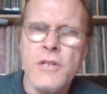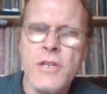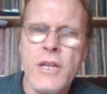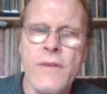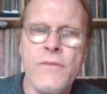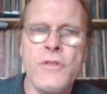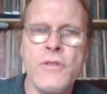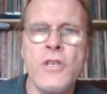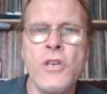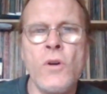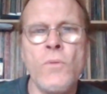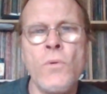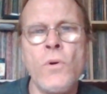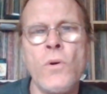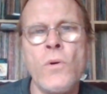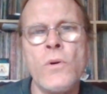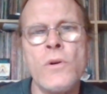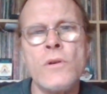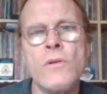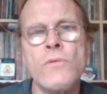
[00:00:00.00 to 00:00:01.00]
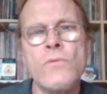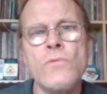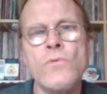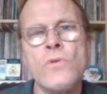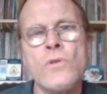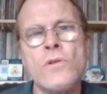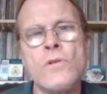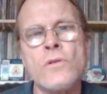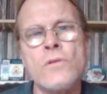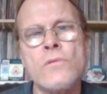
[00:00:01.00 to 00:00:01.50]
David Gilmour
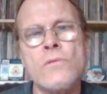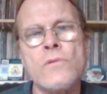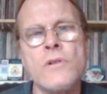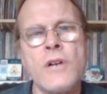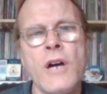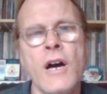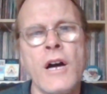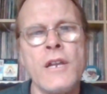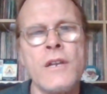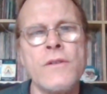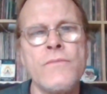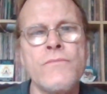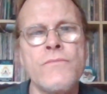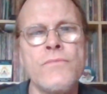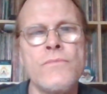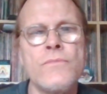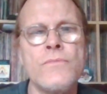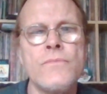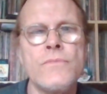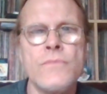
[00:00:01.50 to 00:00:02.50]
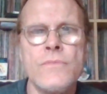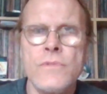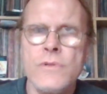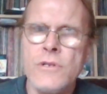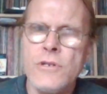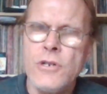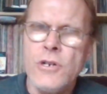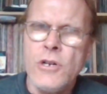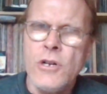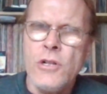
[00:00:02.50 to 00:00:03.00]
were kind of
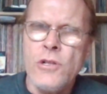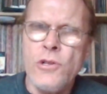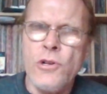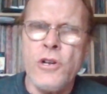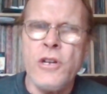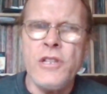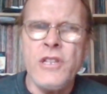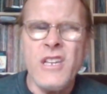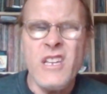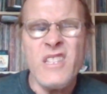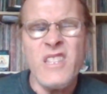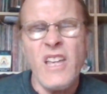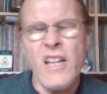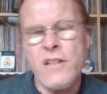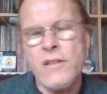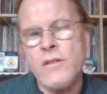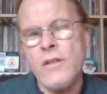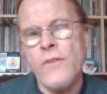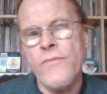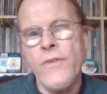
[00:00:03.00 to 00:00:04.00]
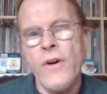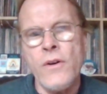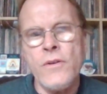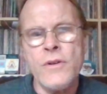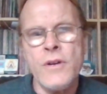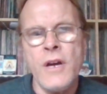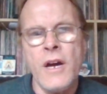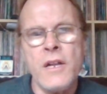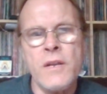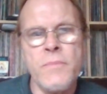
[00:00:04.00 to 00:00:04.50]
looking to get that stuff out
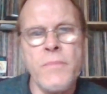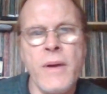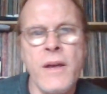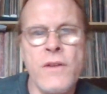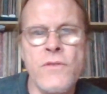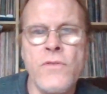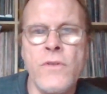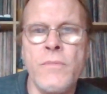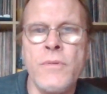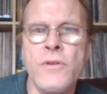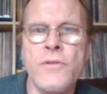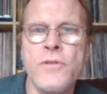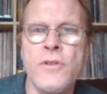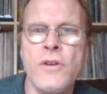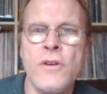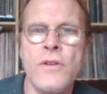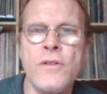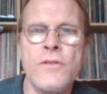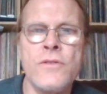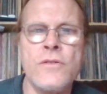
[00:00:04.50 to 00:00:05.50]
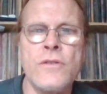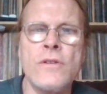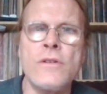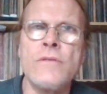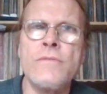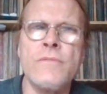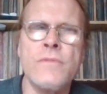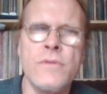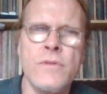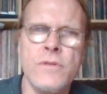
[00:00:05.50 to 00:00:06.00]
and kind of pay tribute to
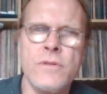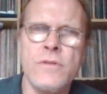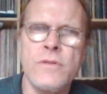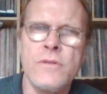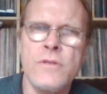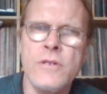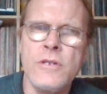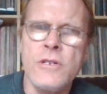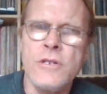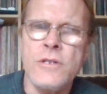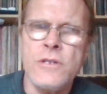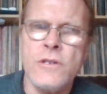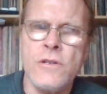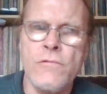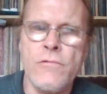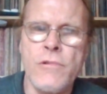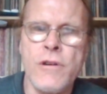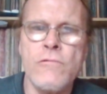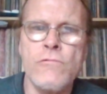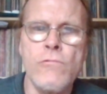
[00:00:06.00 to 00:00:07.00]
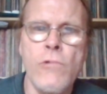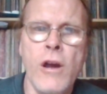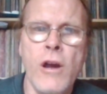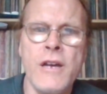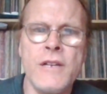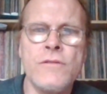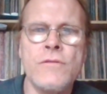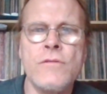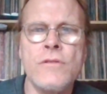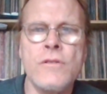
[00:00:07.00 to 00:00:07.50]
Rick
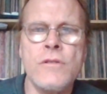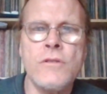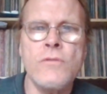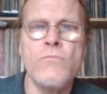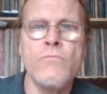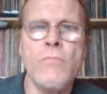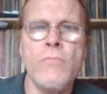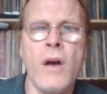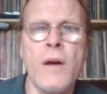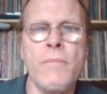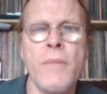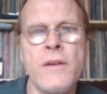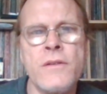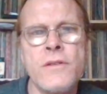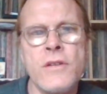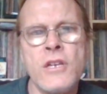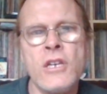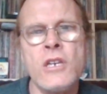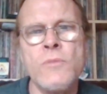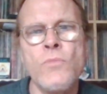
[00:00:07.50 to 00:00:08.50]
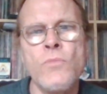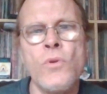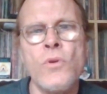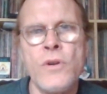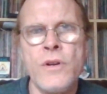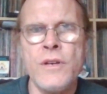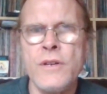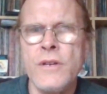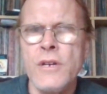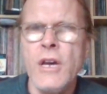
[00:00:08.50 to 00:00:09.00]
Wright's amazing
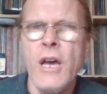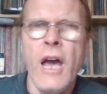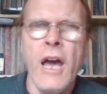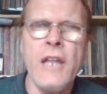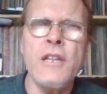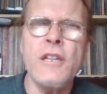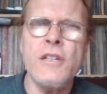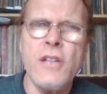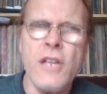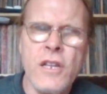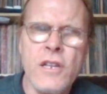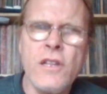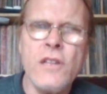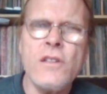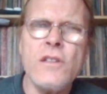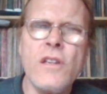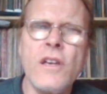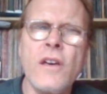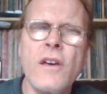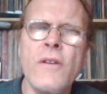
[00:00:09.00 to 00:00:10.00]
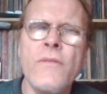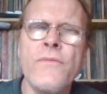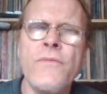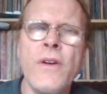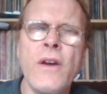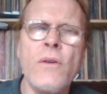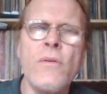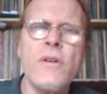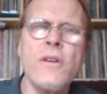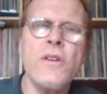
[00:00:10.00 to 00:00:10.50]
keyboarding. And it is a
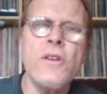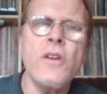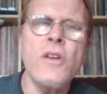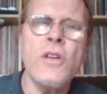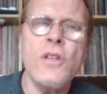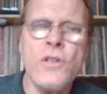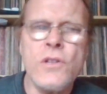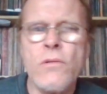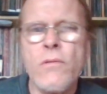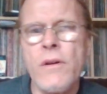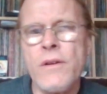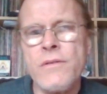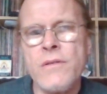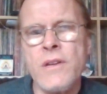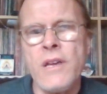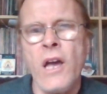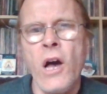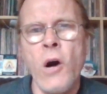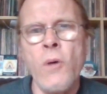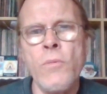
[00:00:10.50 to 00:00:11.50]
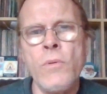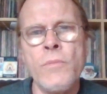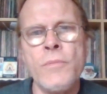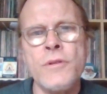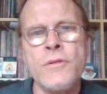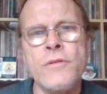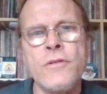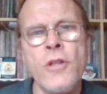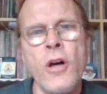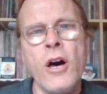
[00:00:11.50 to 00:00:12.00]
very interesting album.
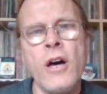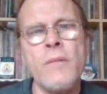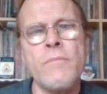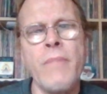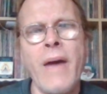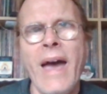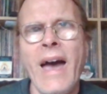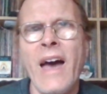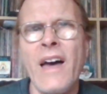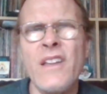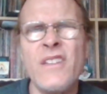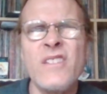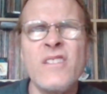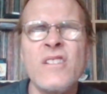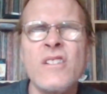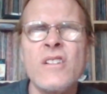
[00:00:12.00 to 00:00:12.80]
It's not bad.